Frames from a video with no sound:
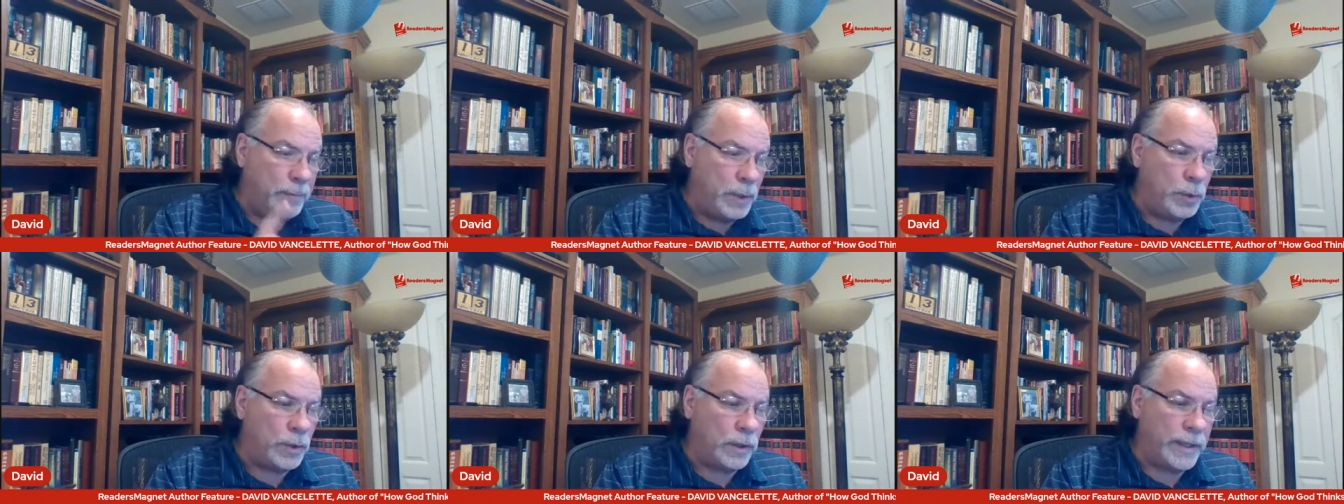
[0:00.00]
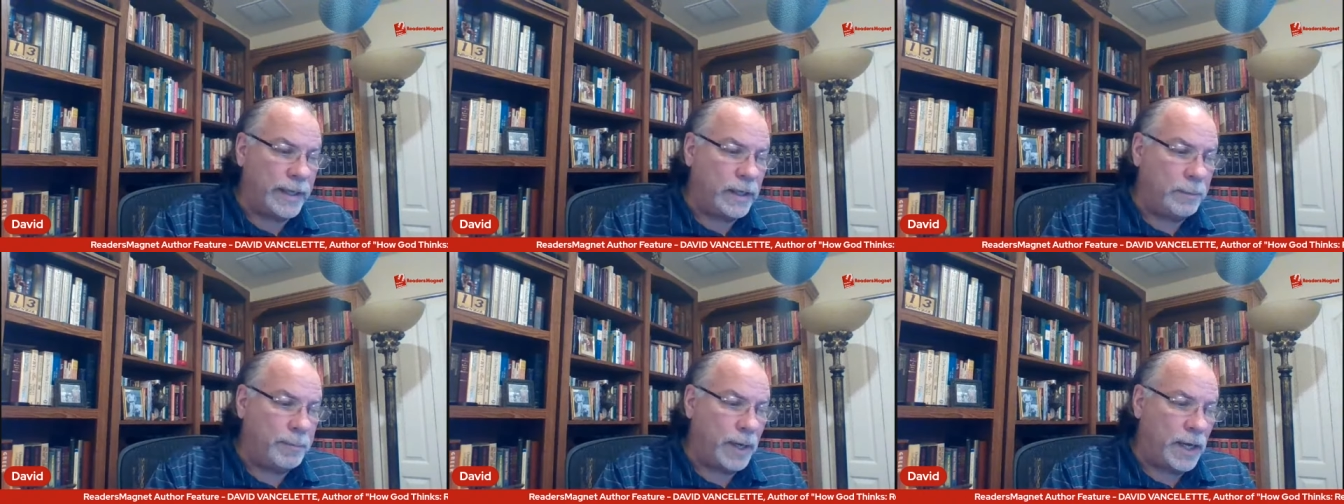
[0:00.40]

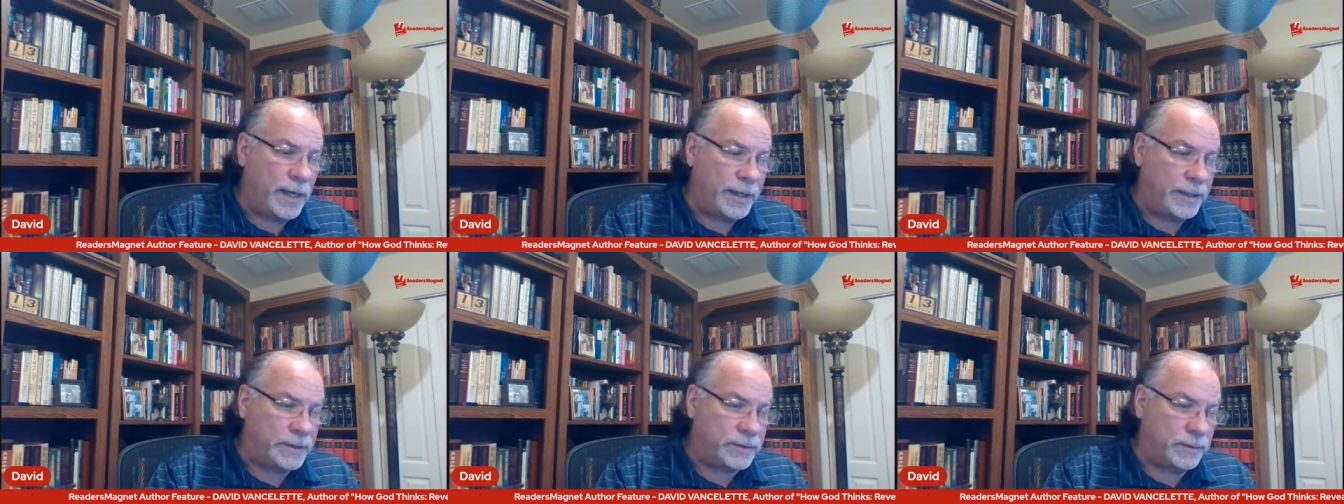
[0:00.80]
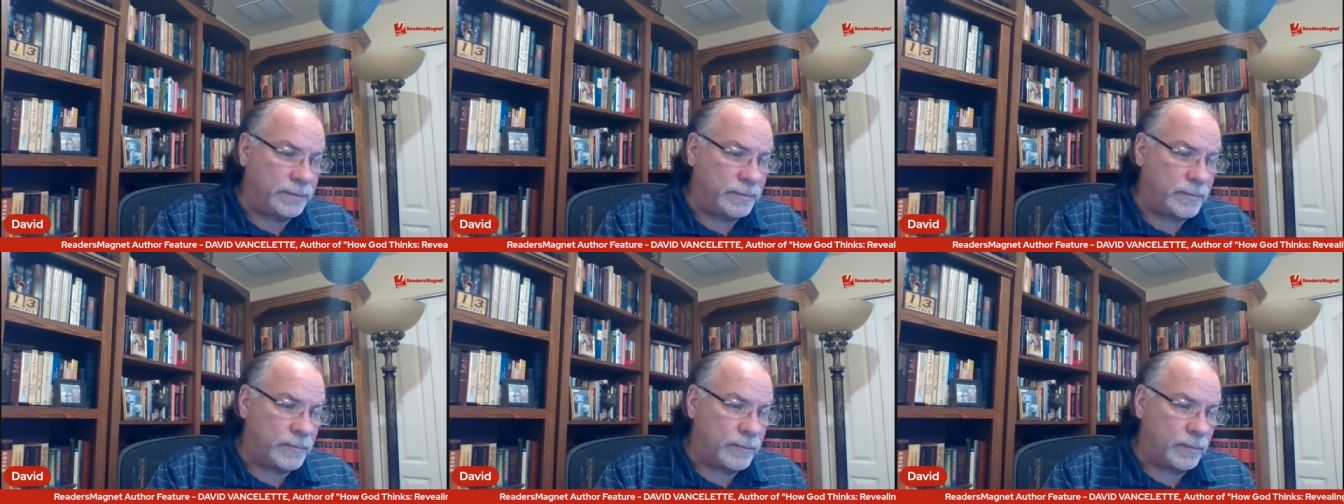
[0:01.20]
mutilated bodies,
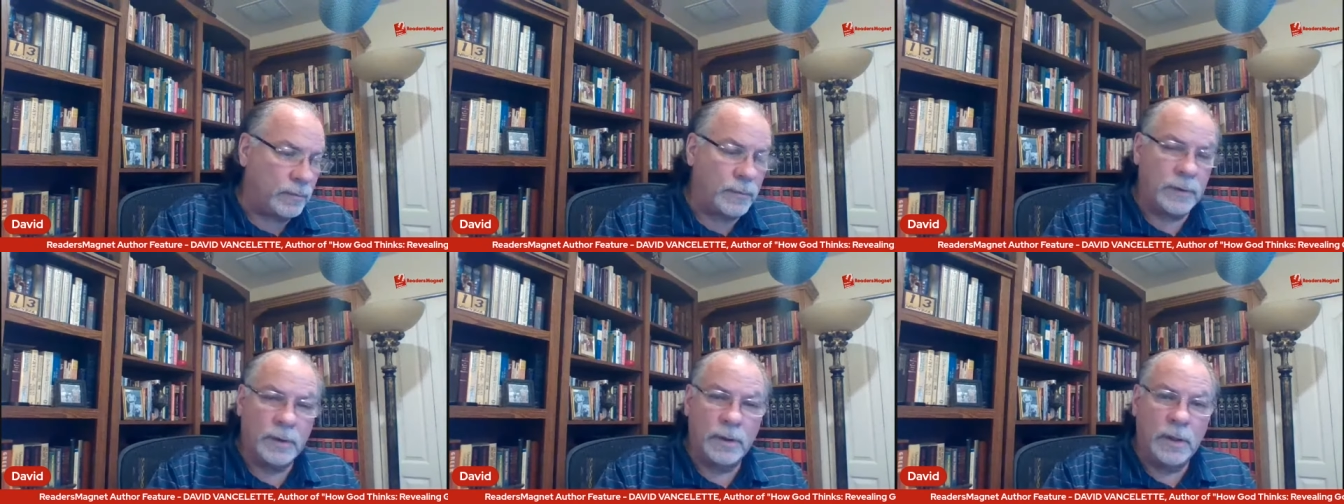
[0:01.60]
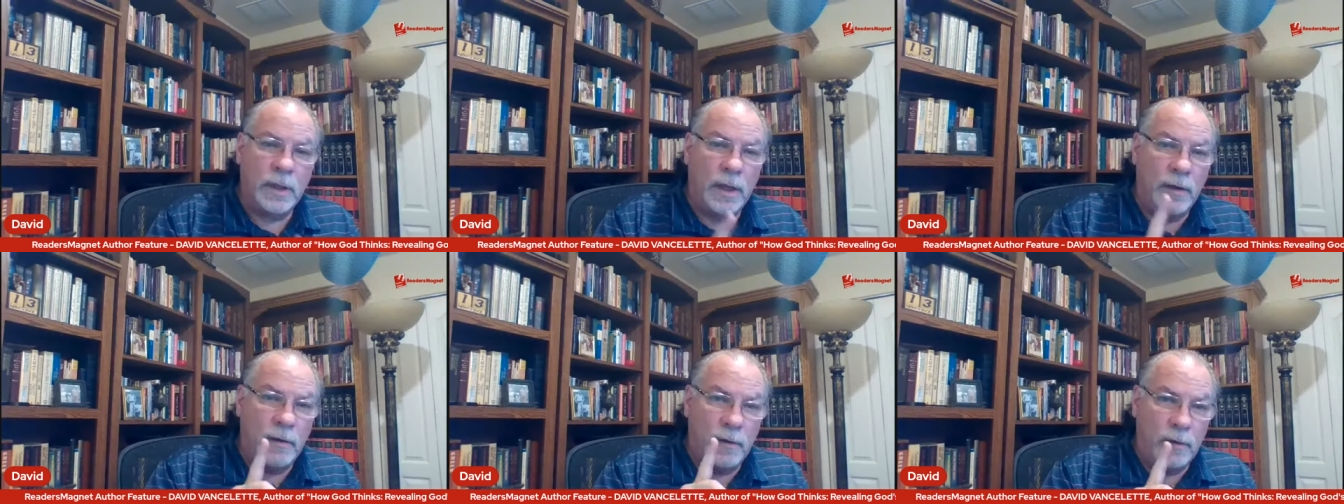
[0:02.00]

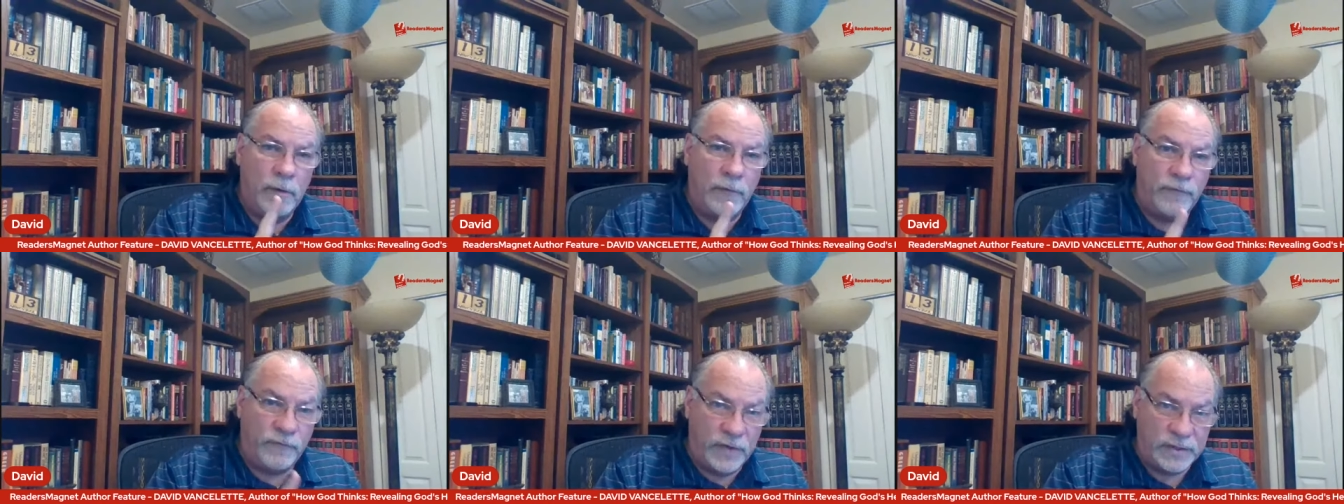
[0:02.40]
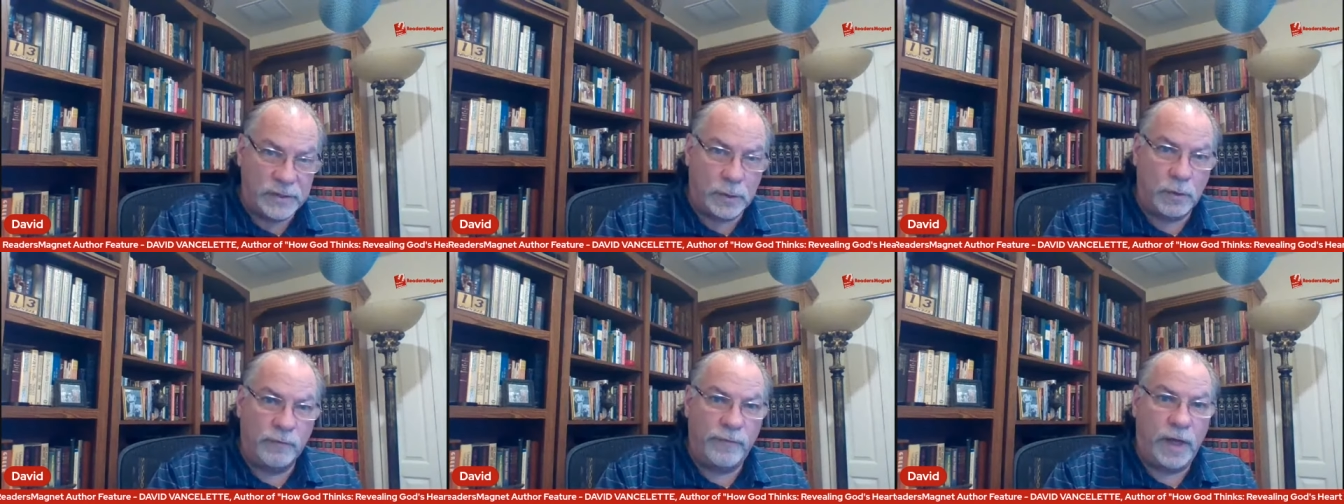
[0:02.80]

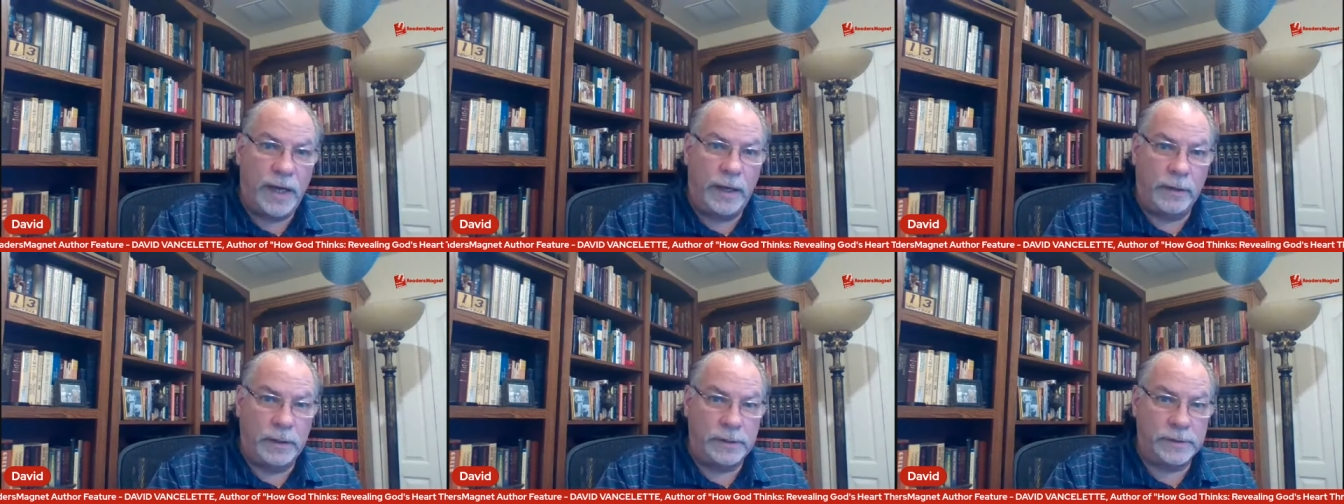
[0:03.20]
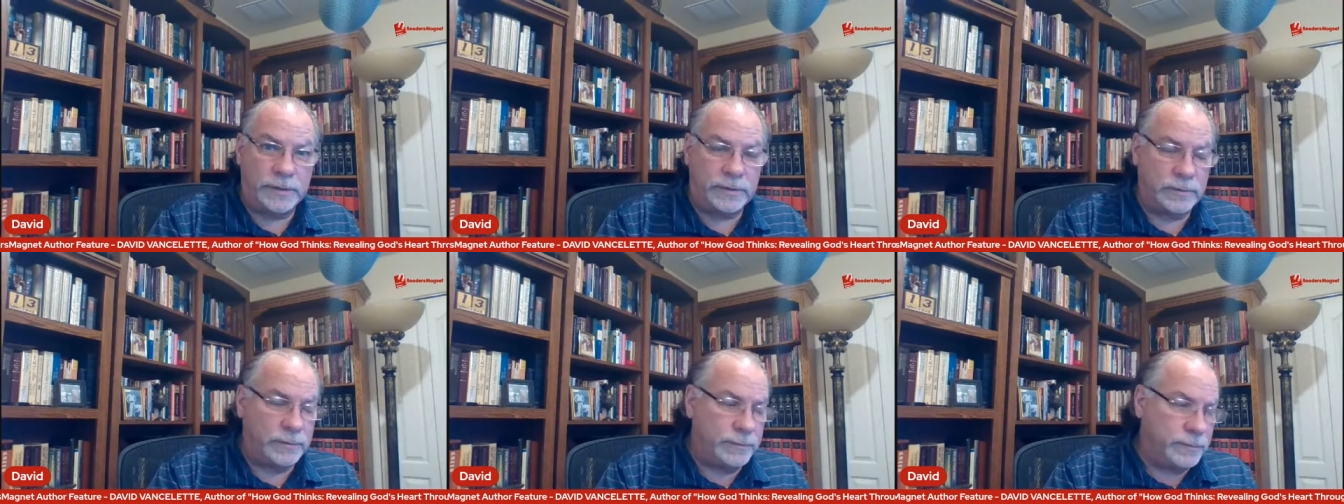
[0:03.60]
physical
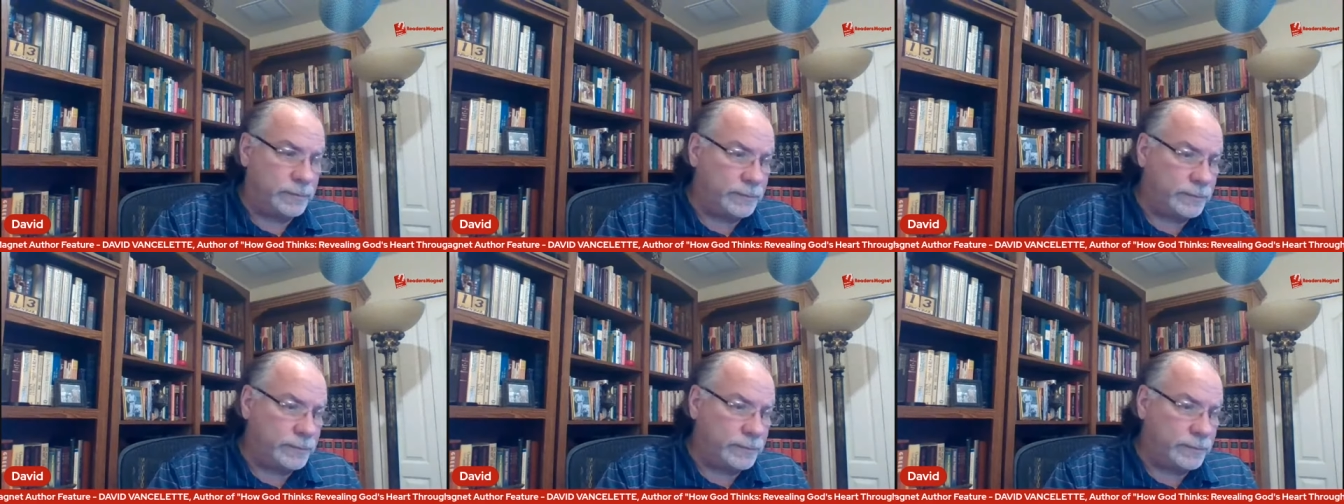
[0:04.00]
violence,